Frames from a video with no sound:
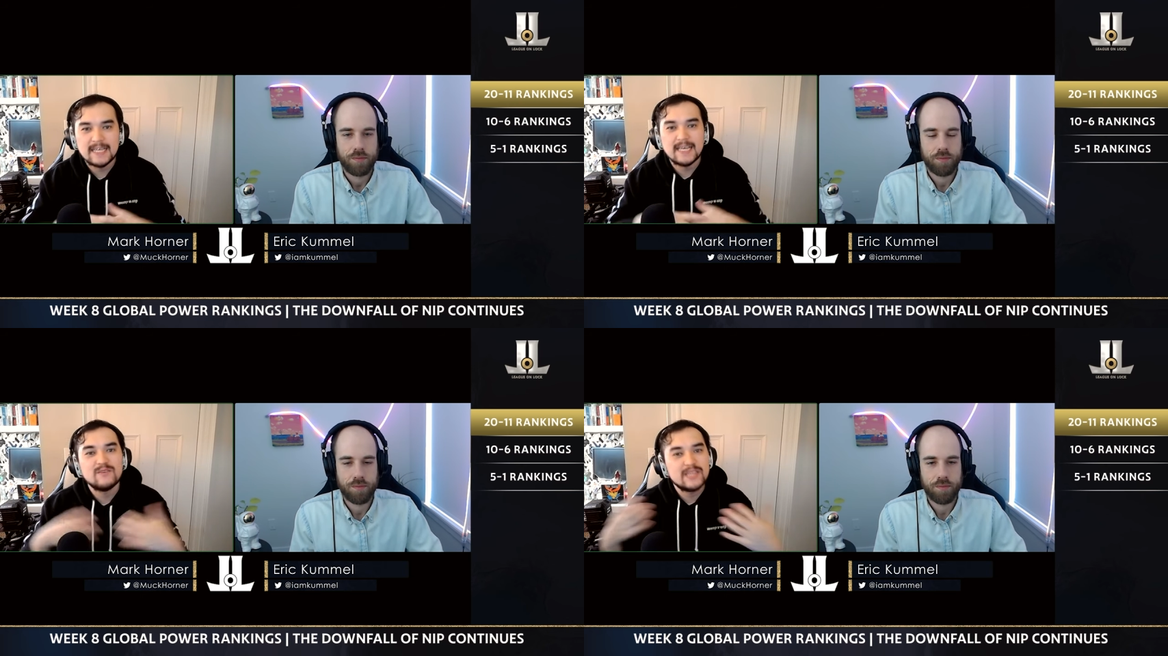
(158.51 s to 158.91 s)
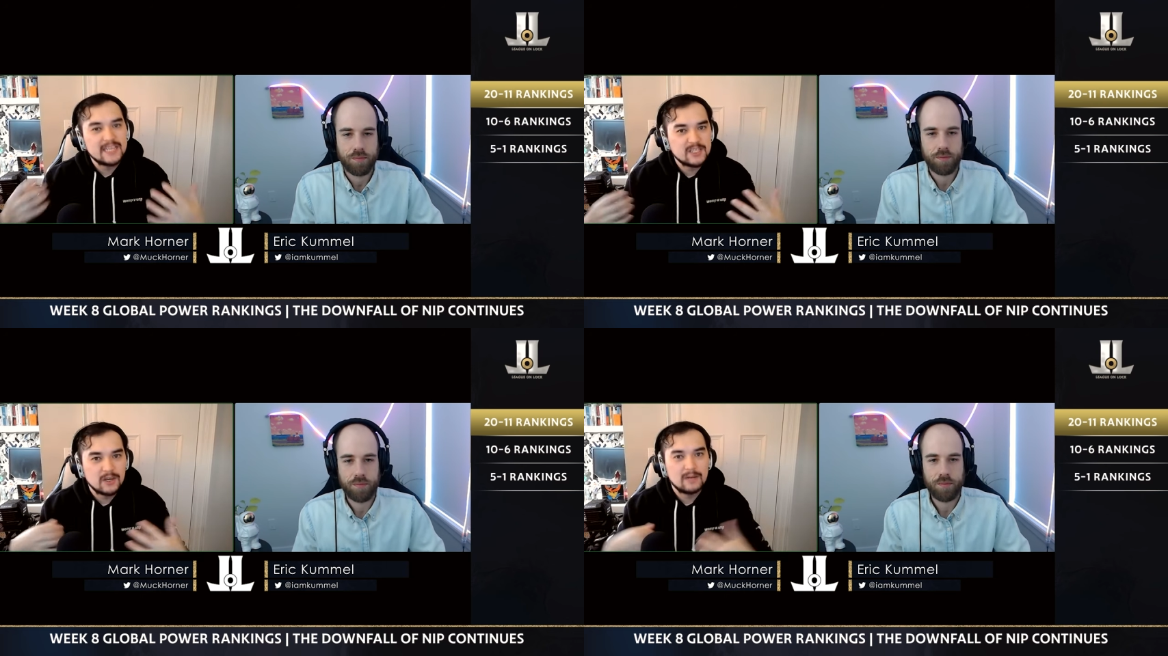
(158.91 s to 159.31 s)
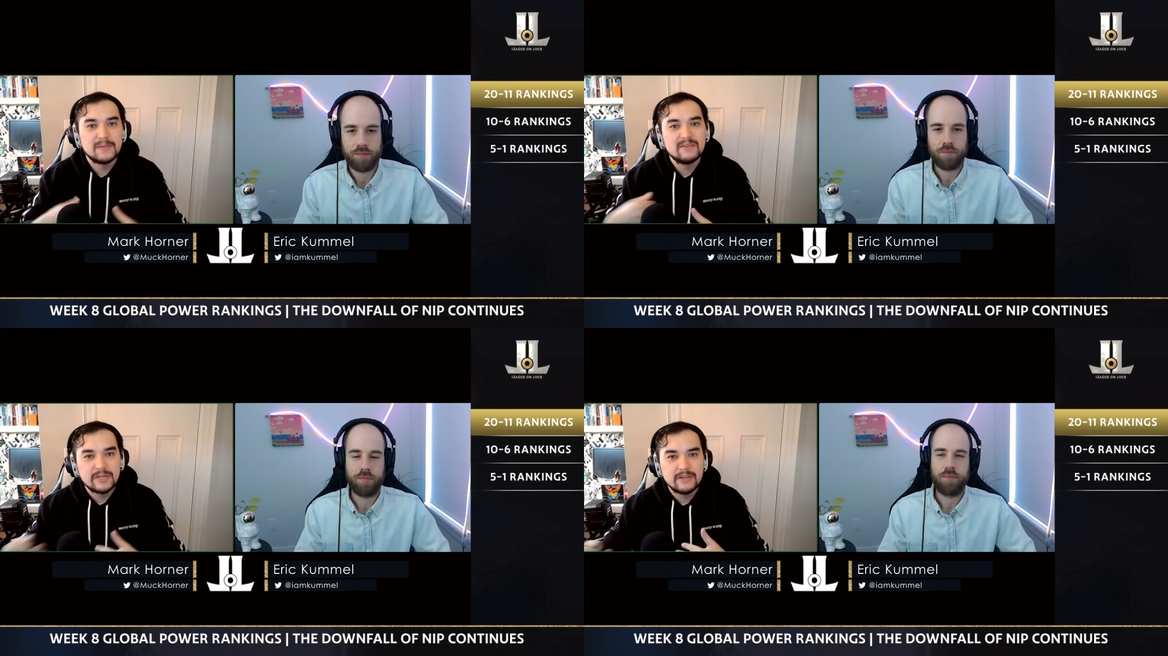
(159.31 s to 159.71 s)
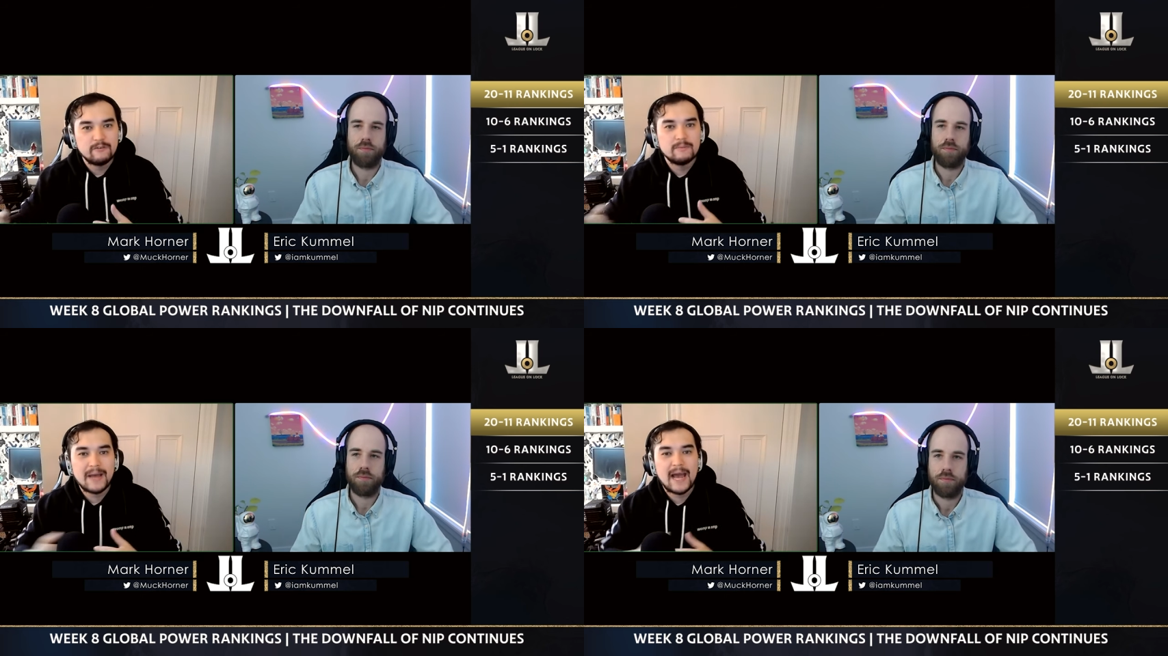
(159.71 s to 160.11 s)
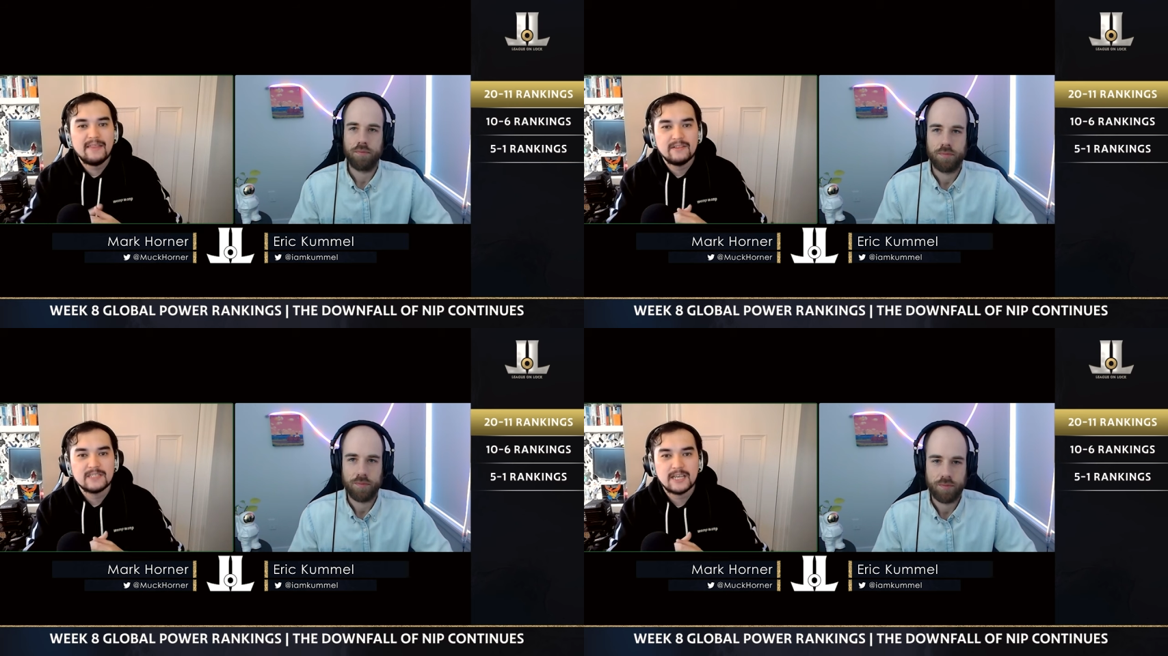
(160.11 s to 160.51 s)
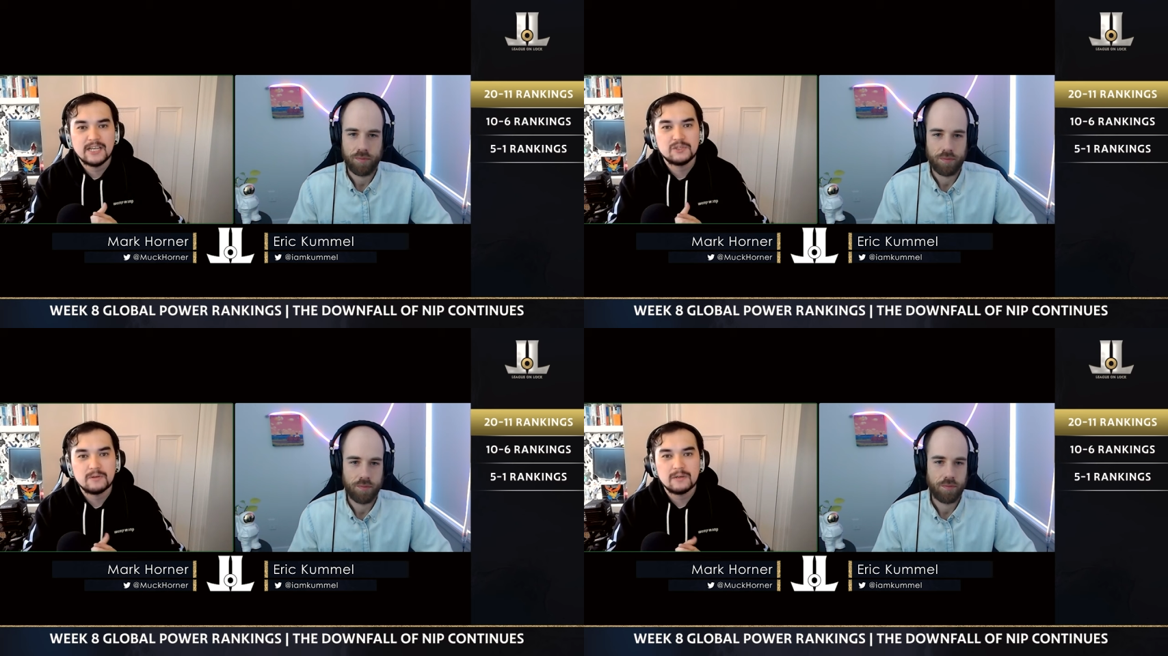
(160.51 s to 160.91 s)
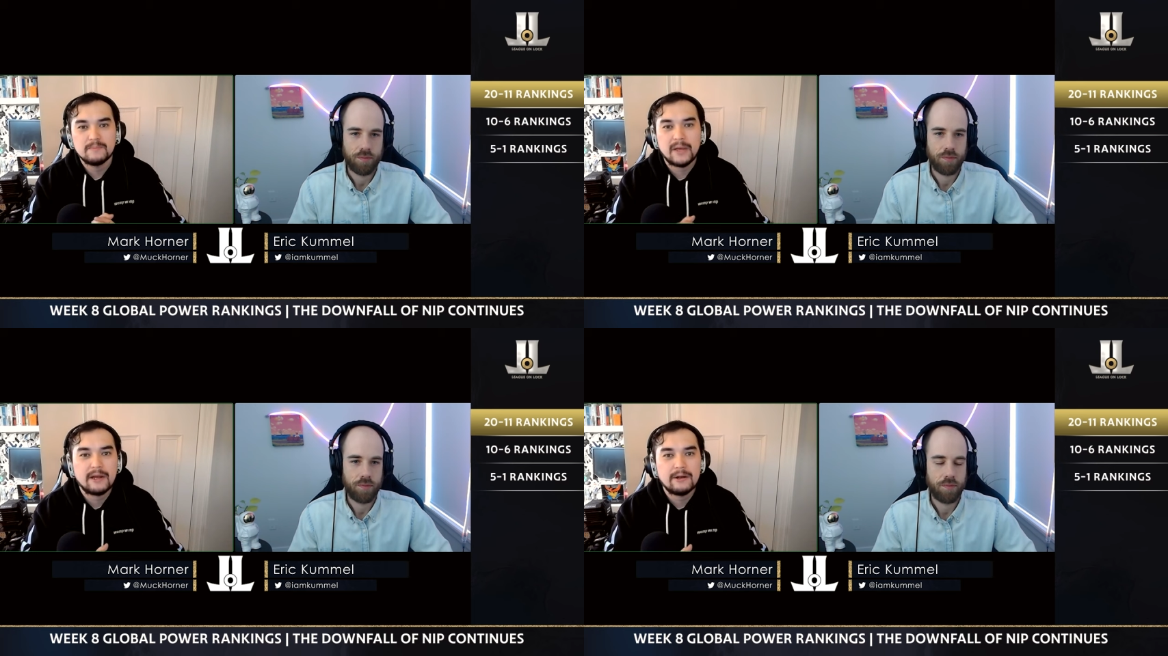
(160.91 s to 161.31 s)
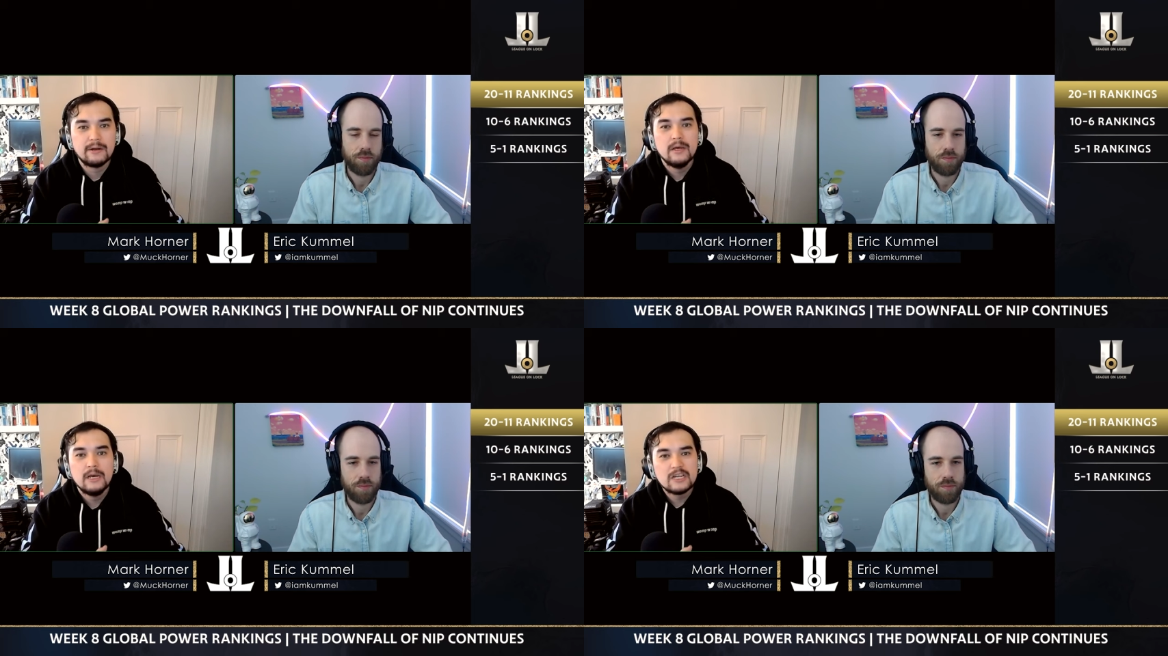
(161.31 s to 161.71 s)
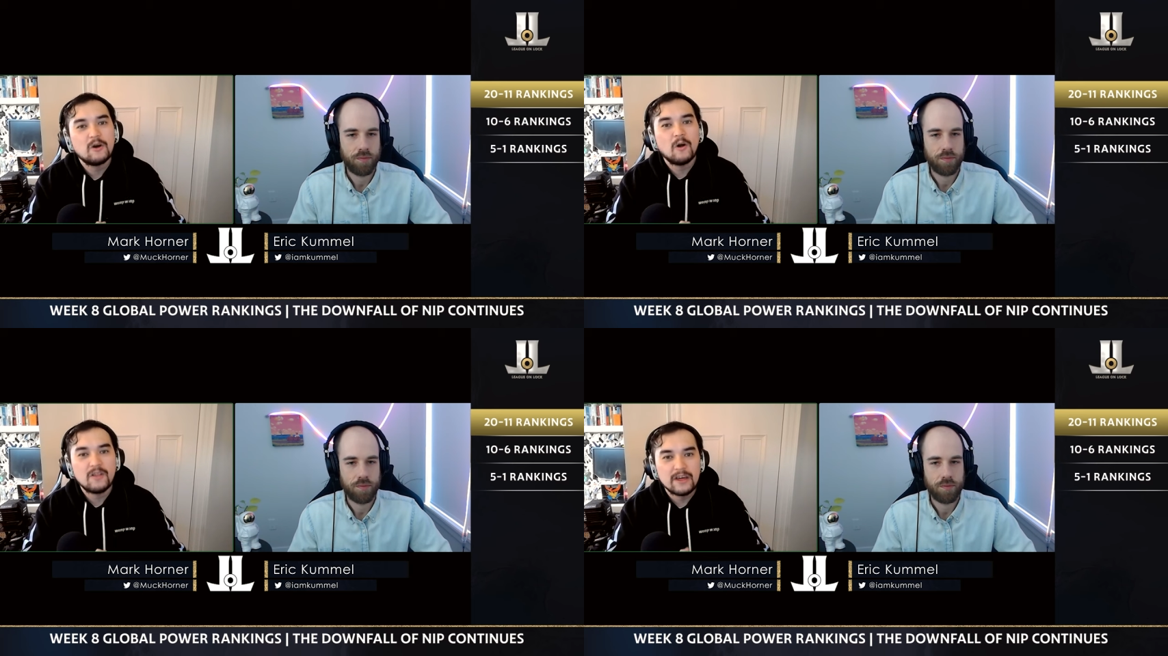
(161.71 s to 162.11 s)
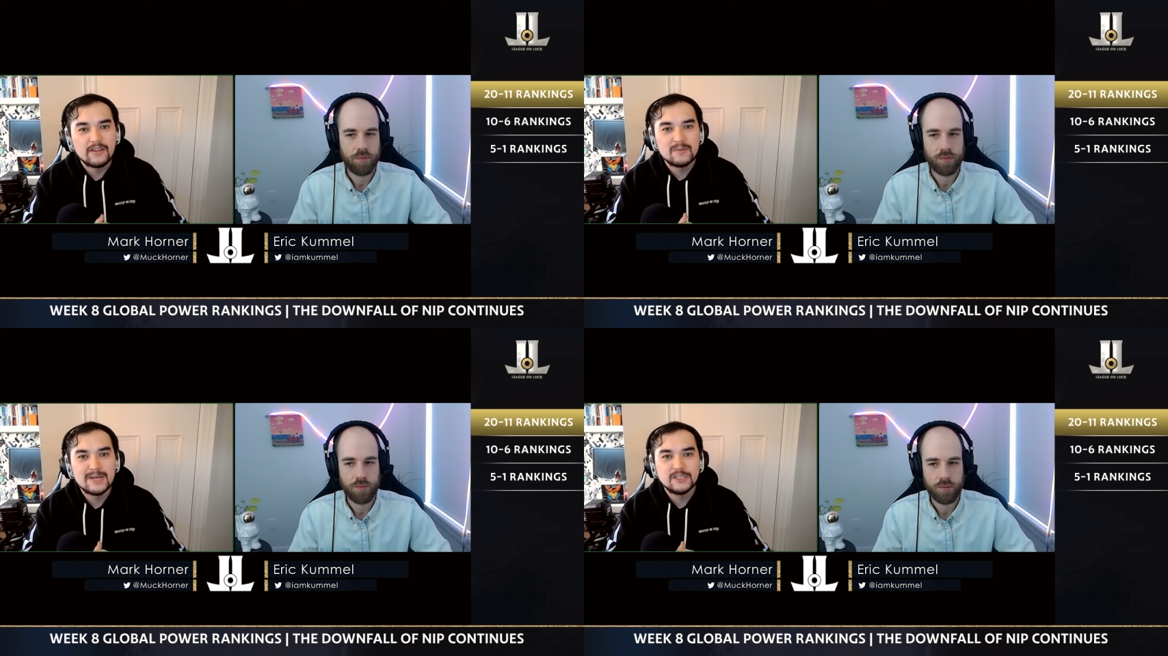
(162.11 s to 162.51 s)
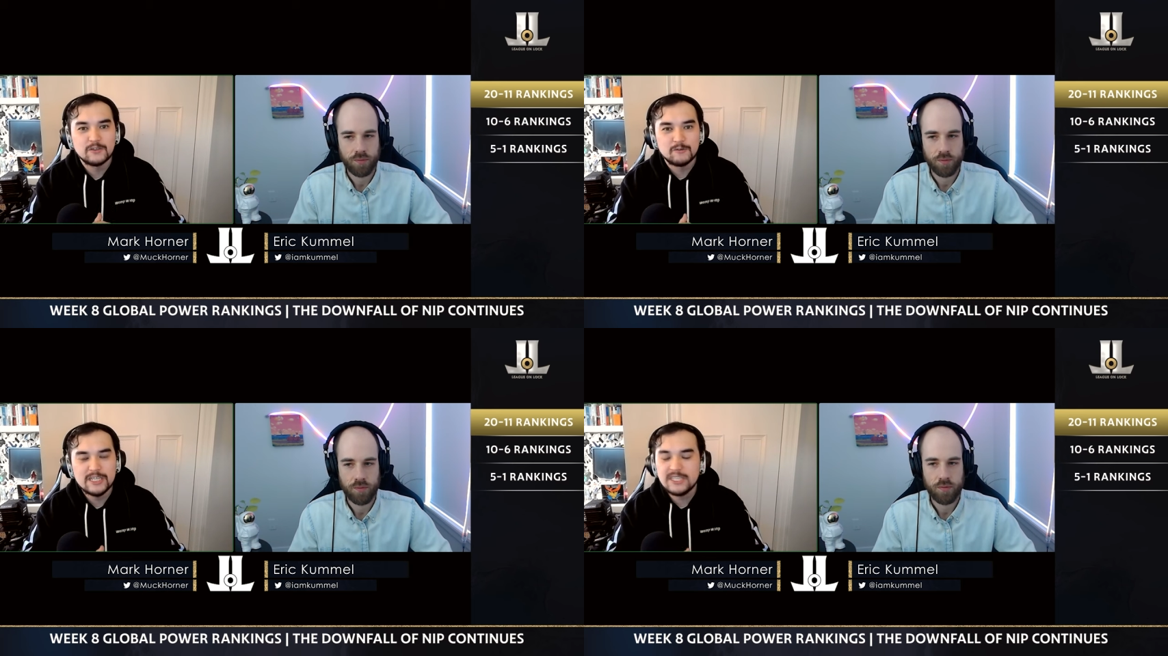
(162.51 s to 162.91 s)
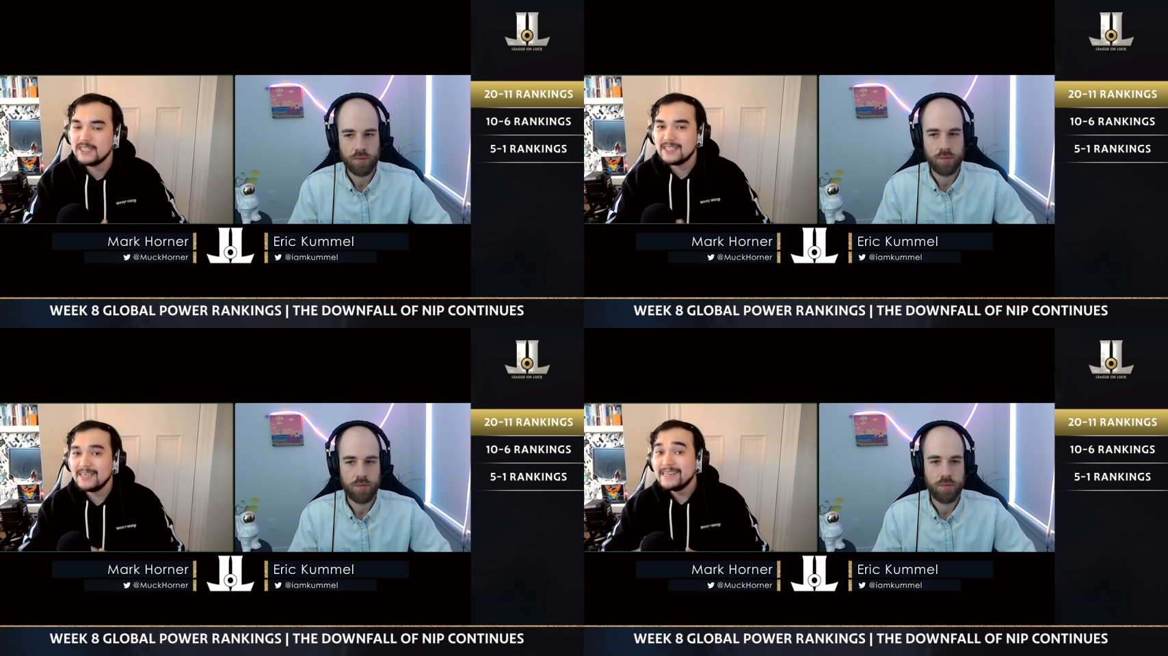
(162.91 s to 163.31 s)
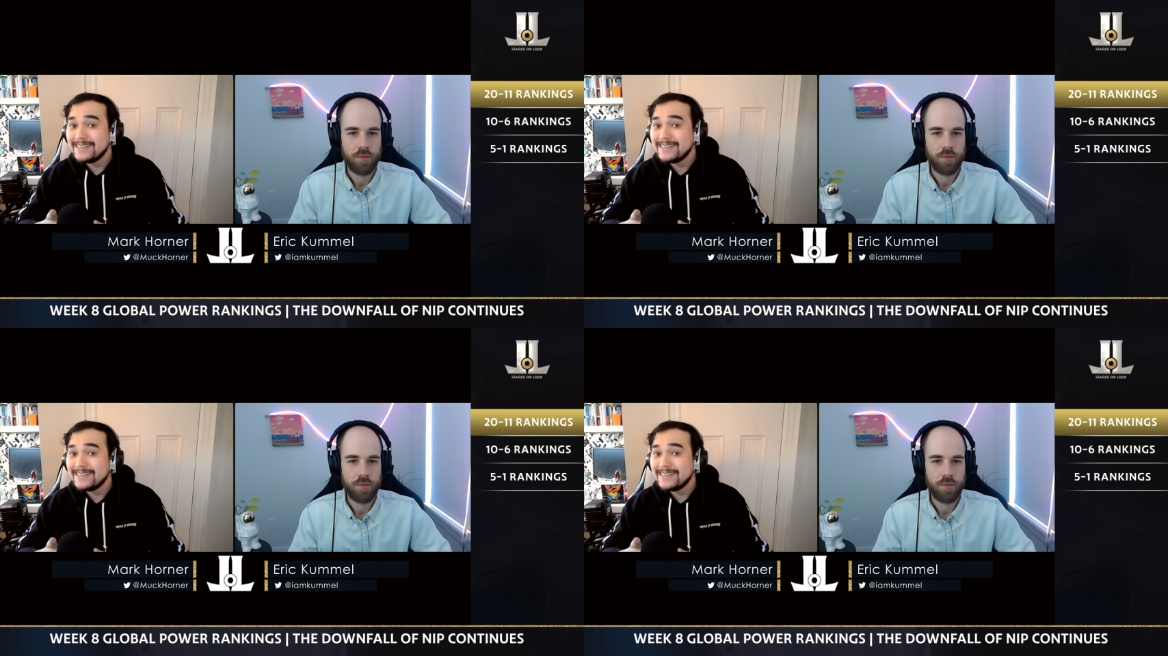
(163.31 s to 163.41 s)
Speaker 1: given that it's on a bit of a different path and schedule compared to all the other major regions.